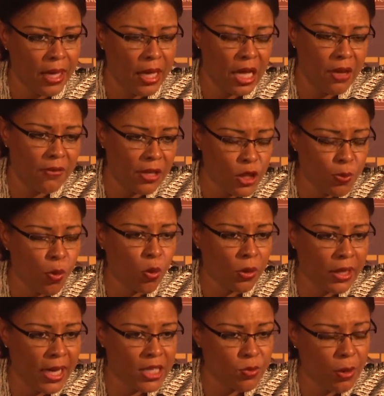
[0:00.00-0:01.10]
even as
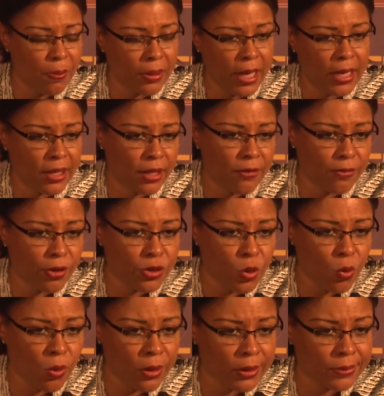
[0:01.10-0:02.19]
poorly as we played in the first
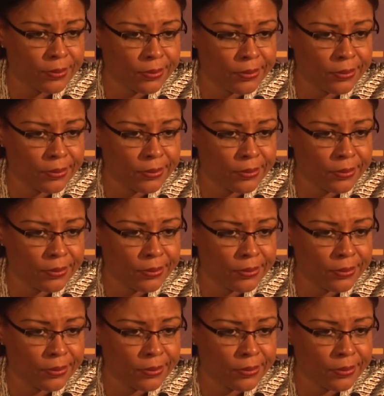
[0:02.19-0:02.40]
quarter.